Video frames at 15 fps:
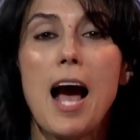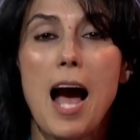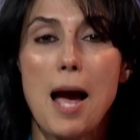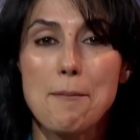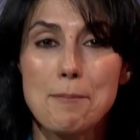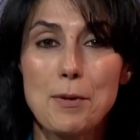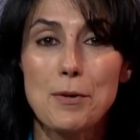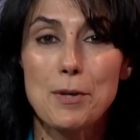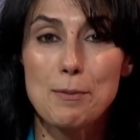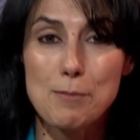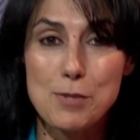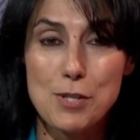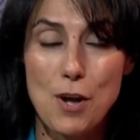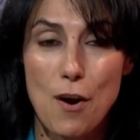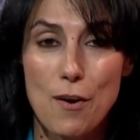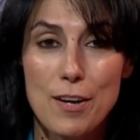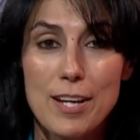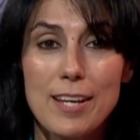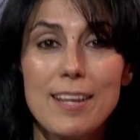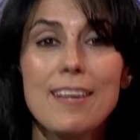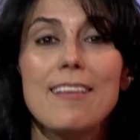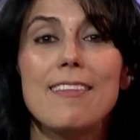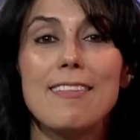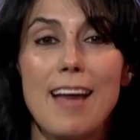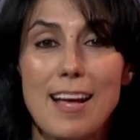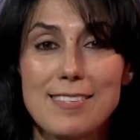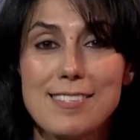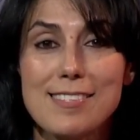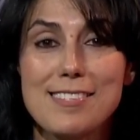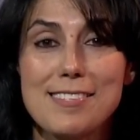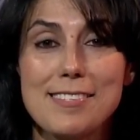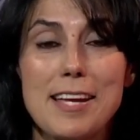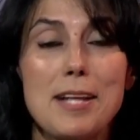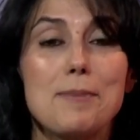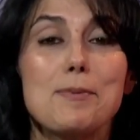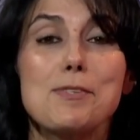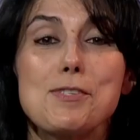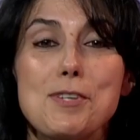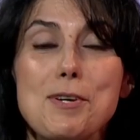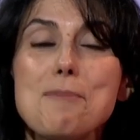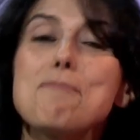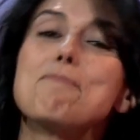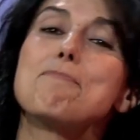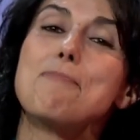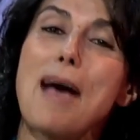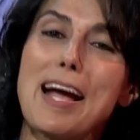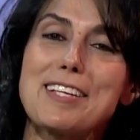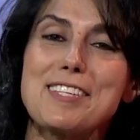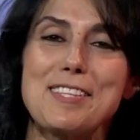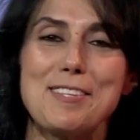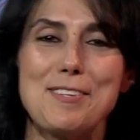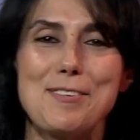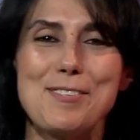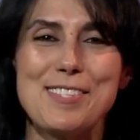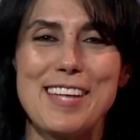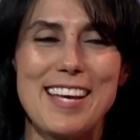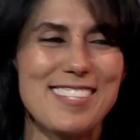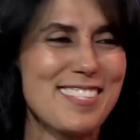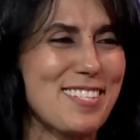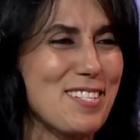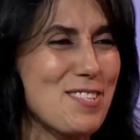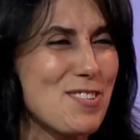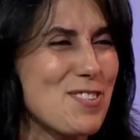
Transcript: I'm Miriam Gennari. That's the Sustainable Scoop. Back to the news desk.